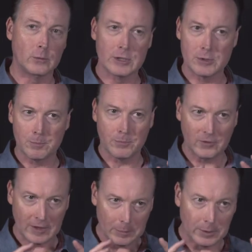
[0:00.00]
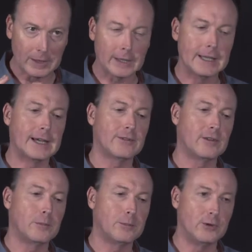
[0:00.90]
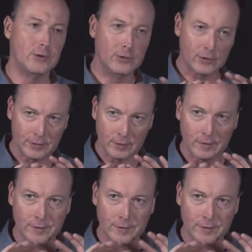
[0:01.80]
which typically has this beautiful